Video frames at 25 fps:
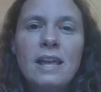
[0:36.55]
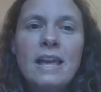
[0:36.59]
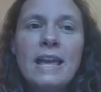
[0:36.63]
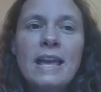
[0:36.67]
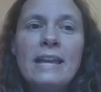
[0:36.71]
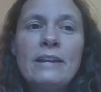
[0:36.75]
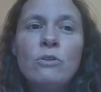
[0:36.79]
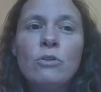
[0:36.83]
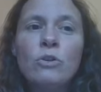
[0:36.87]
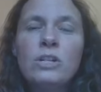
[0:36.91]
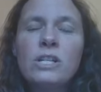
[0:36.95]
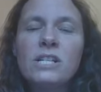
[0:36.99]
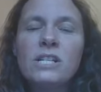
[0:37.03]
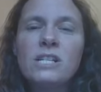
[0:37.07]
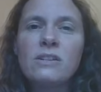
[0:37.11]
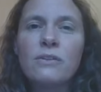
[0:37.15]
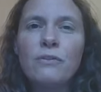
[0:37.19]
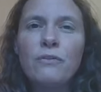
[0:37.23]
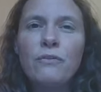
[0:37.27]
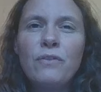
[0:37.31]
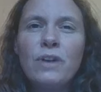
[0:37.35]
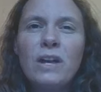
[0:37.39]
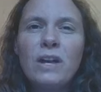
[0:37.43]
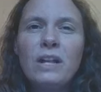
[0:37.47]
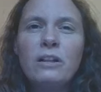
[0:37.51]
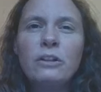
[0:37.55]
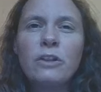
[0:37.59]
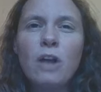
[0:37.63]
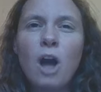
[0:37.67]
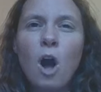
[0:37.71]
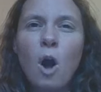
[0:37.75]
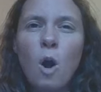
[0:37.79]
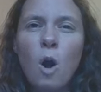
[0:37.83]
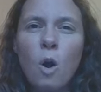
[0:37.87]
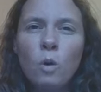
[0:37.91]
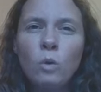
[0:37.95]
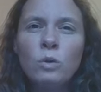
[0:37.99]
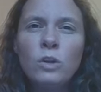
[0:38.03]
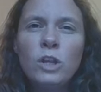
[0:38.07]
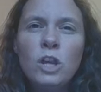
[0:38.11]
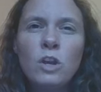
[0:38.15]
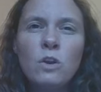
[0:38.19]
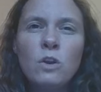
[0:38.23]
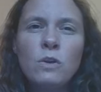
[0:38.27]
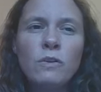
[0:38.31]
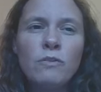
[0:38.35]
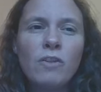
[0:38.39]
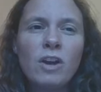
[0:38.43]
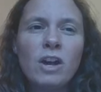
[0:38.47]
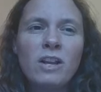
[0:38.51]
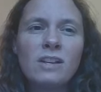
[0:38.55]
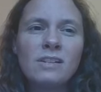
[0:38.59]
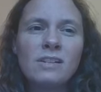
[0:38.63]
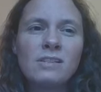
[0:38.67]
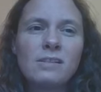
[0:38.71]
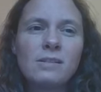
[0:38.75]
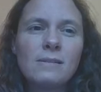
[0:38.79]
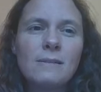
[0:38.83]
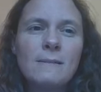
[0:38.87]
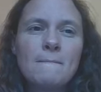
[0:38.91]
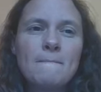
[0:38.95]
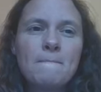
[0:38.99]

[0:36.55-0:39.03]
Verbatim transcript: in order to fill the whole universe.